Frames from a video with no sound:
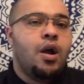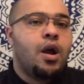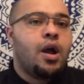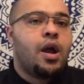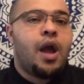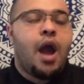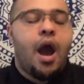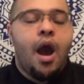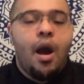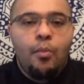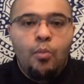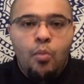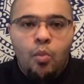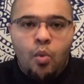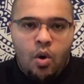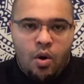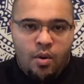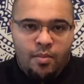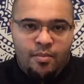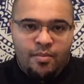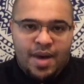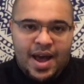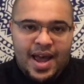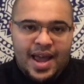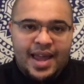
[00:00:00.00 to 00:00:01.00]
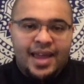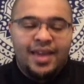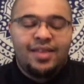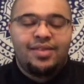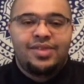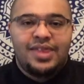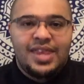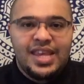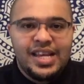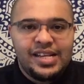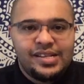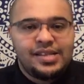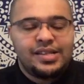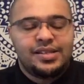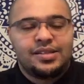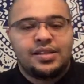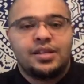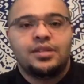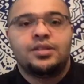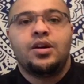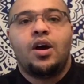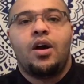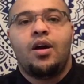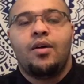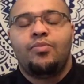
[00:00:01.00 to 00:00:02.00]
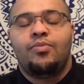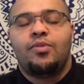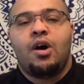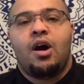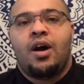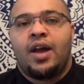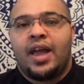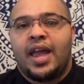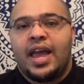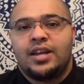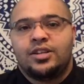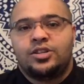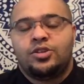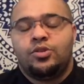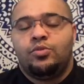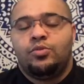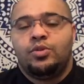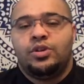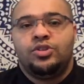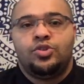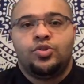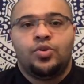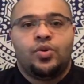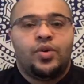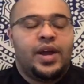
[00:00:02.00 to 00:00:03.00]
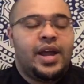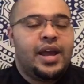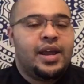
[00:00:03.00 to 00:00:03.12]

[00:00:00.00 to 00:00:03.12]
come what may, this is the time that I get to enjoy.